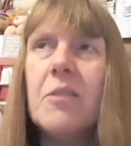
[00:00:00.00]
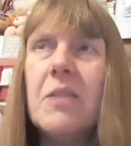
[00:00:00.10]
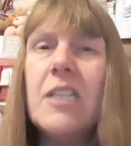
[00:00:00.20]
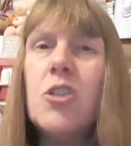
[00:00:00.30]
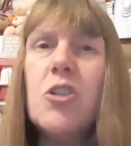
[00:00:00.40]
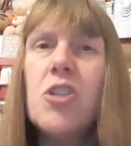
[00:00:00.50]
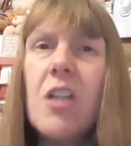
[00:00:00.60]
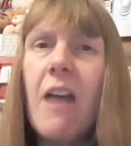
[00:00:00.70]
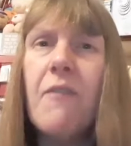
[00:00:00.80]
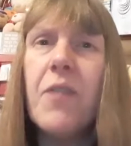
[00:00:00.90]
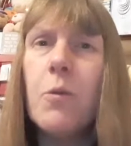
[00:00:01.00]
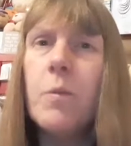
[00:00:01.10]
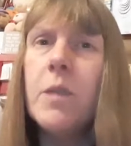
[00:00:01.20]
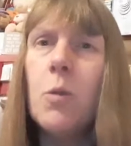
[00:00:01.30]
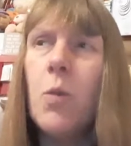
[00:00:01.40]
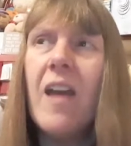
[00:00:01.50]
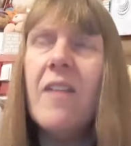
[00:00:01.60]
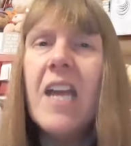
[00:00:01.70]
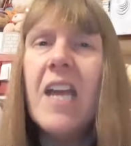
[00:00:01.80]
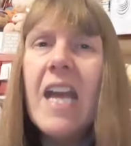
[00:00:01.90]
So I said, you should love the woman you're
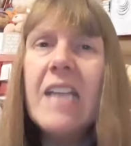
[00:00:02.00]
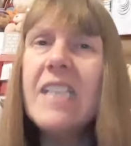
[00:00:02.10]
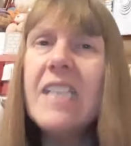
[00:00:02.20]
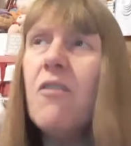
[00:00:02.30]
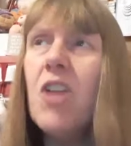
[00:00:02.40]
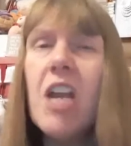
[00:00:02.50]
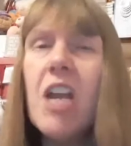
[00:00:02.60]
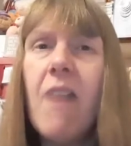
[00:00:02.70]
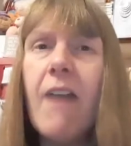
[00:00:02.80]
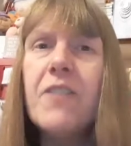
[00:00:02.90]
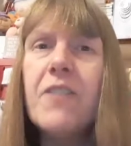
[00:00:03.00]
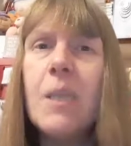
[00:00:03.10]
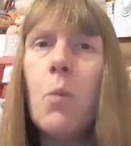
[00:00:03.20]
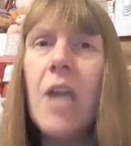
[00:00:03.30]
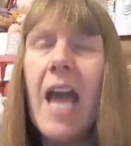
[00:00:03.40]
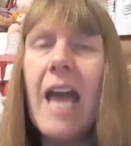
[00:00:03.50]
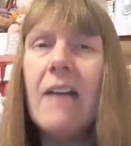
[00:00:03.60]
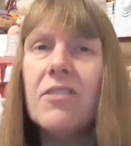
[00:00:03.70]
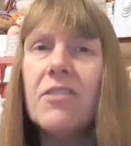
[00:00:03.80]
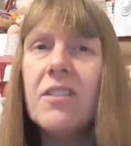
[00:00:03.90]
with instead of looking around for someone
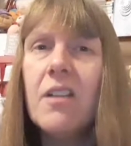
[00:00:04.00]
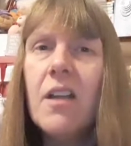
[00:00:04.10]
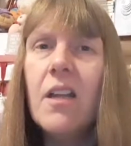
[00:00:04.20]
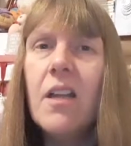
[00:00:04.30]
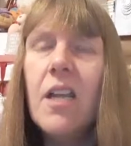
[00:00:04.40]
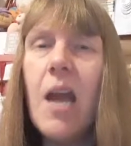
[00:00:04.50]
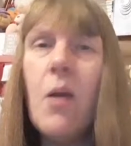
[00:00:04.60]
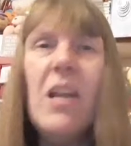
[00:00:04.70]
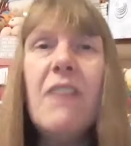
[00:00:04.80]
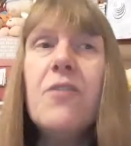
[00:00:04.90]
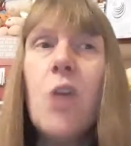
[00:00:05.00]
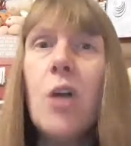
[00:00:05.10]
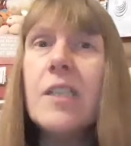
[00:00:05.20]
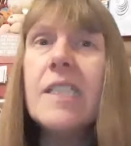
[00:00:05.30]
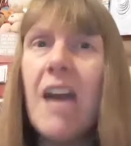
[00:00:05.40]
else, you know, and if not, set